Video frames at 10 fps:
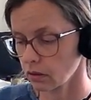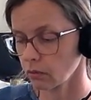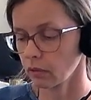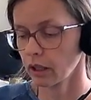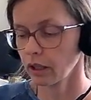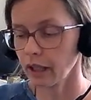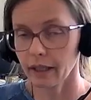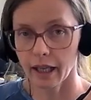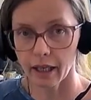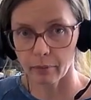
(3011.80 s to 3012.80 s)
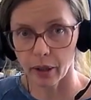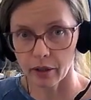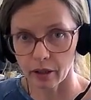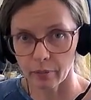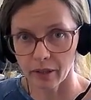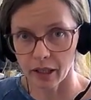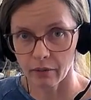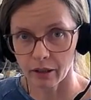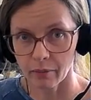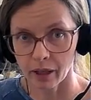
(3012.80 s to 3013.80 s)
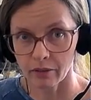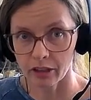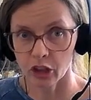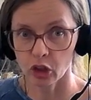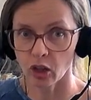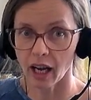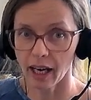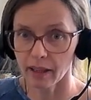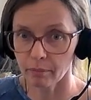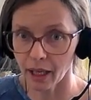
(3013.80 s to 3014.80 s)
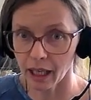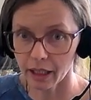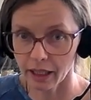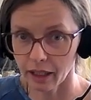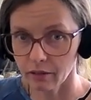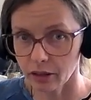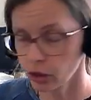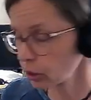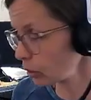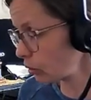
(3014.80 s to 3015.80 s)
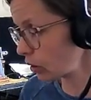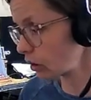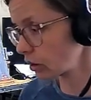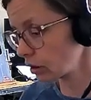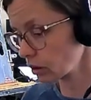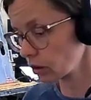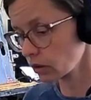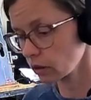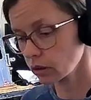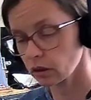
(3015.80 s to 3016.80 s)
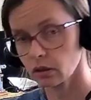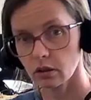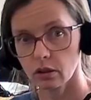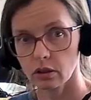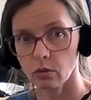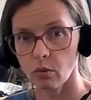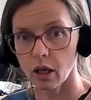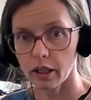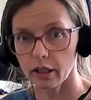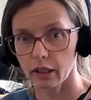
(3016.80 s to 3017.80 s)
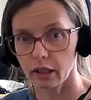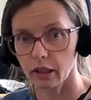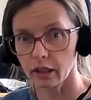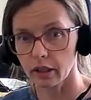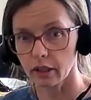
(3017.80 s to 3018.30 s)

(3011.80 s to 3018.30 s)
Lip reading: going to let that part up there with the mountains dry, back down to the water.